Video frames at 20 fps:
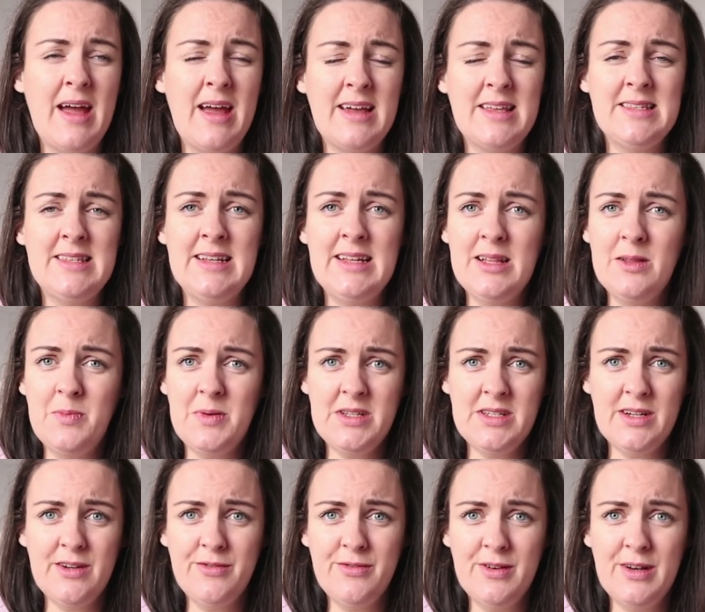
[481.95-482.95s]
acts a little
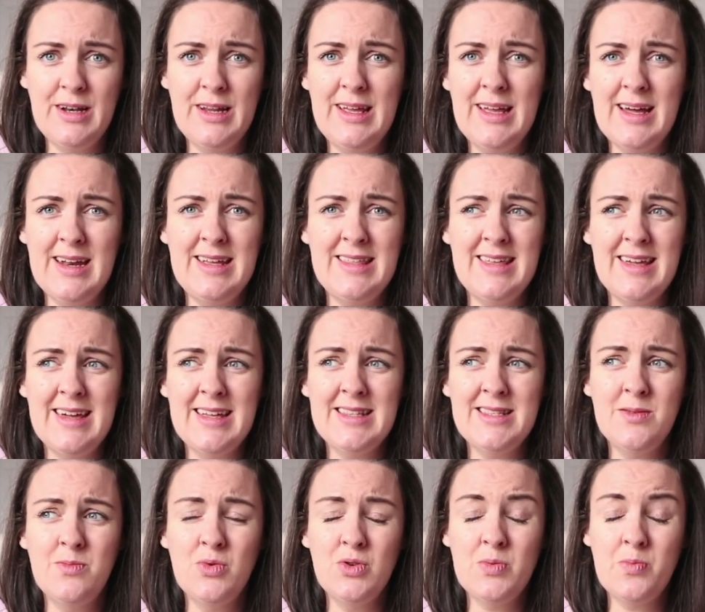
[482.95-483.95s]
bit differently, and I think
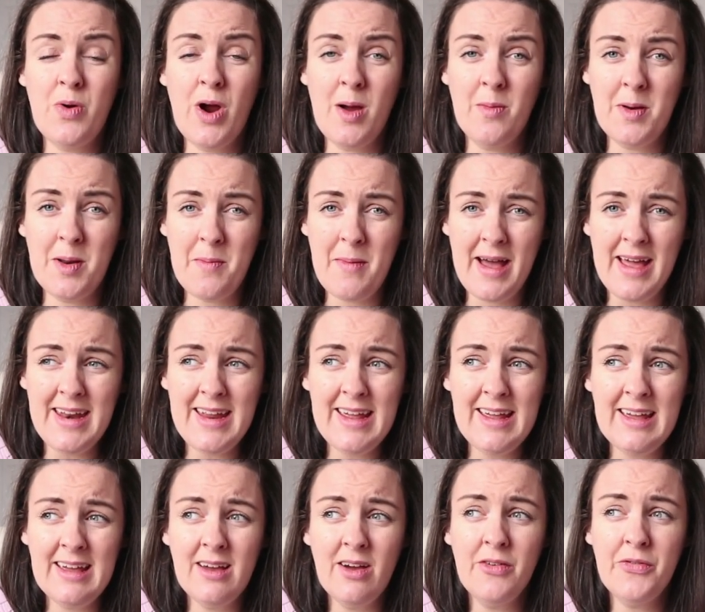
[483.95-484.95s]
it's the most
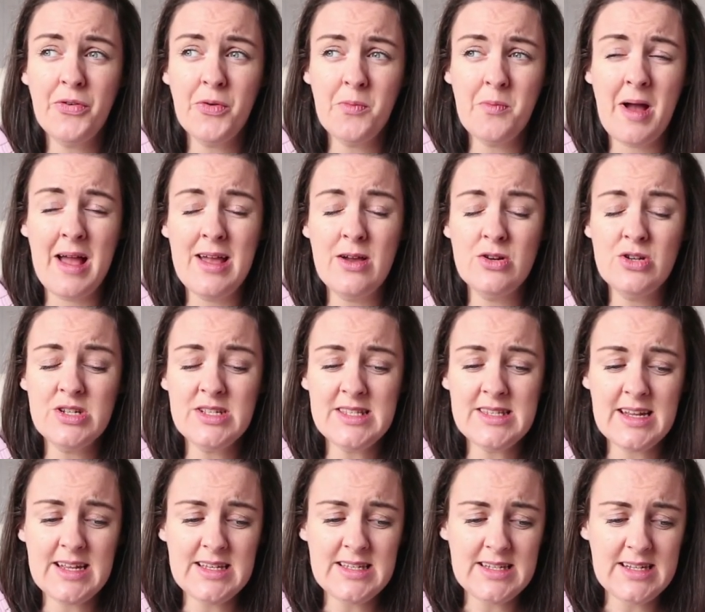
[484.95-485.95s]
problematic from my
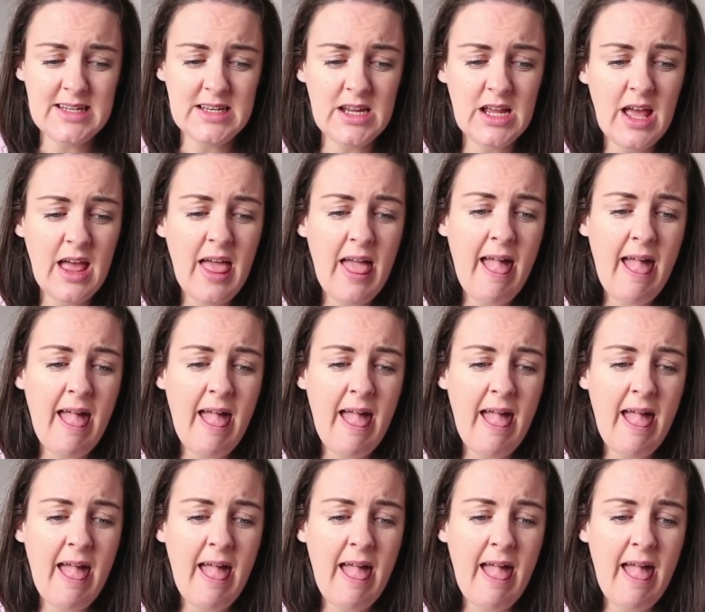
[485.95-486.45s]
understanding.